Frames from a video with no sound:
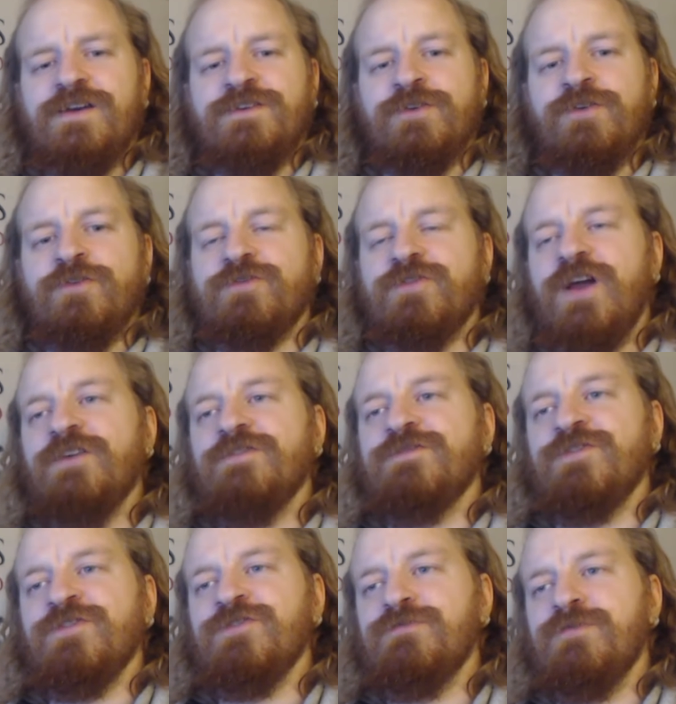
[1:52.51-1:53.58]
You lose life
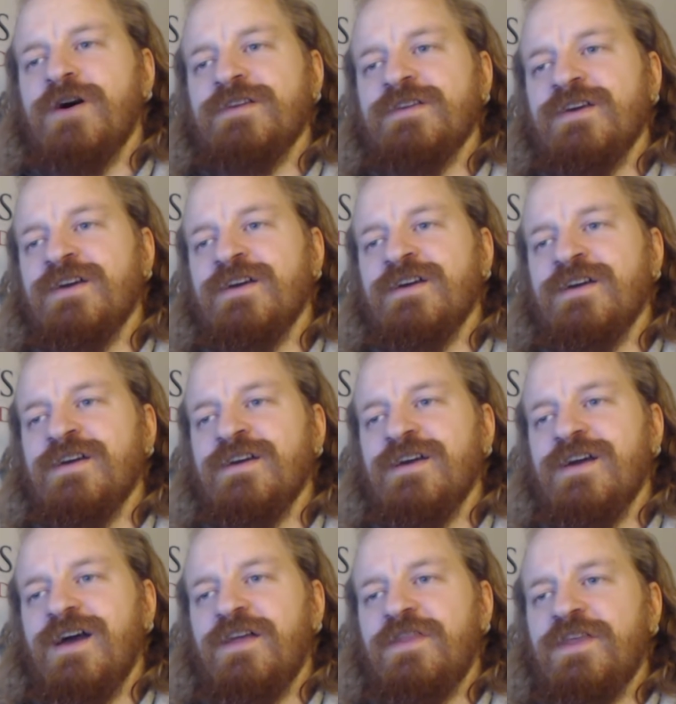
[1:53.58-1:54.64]
too, but
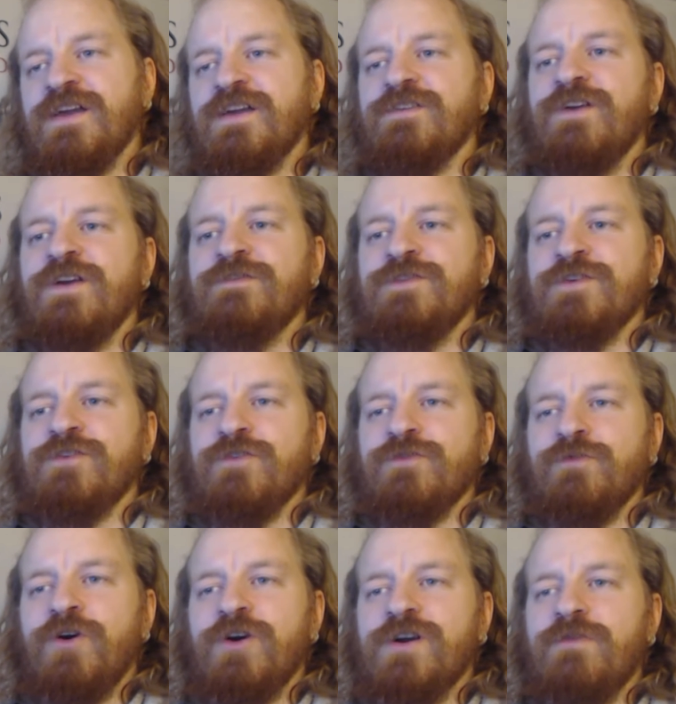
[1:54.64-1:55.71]
I think if you could
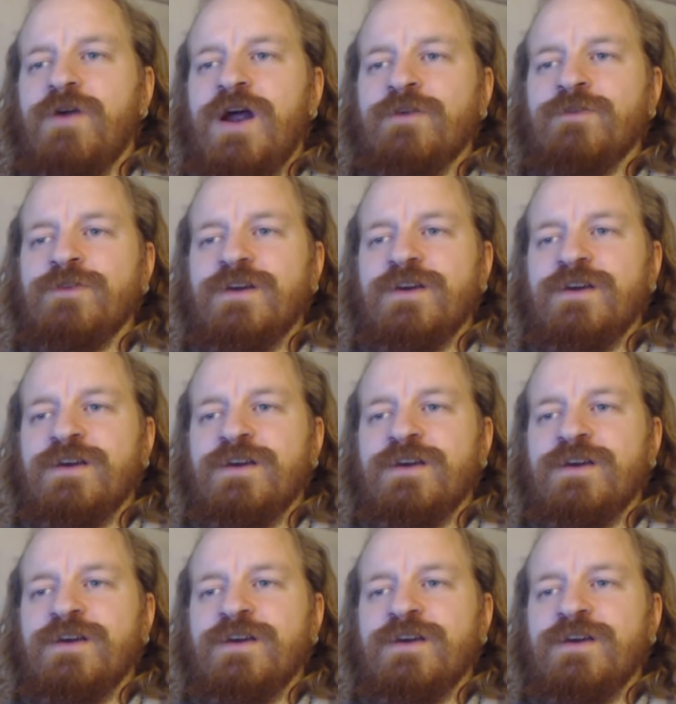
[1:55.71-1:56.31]
work around,